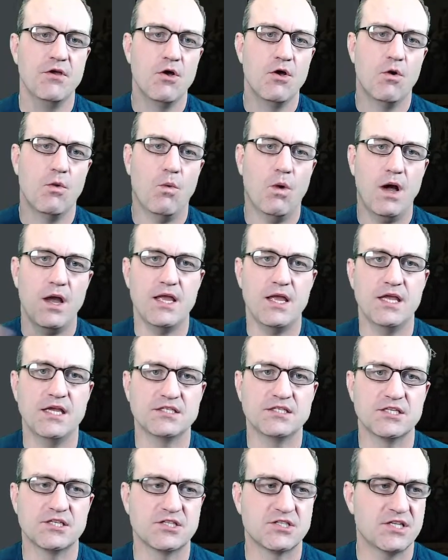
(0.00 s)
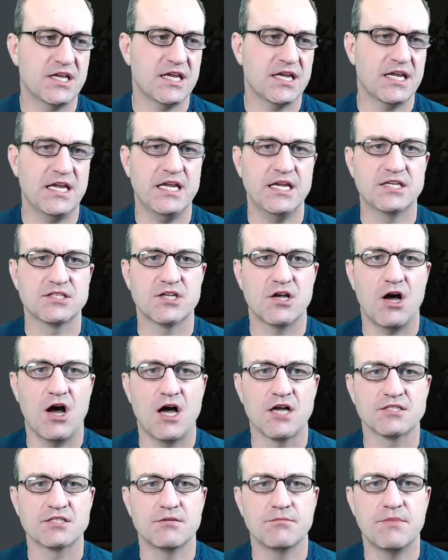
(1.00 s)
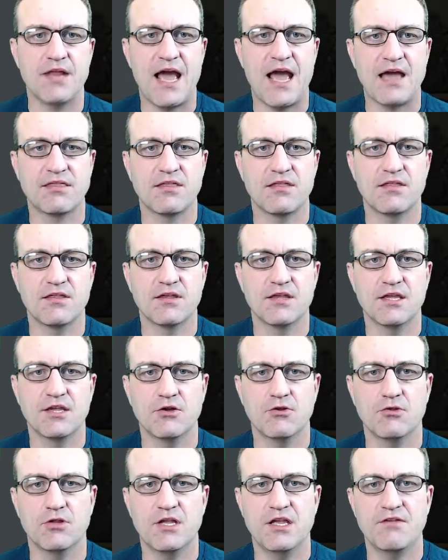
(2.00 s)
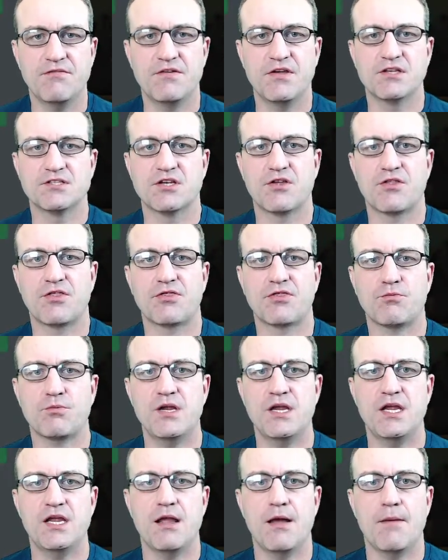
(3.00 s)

What is this thing? He is awesome. Nath of the Gilt-Leaf is a 3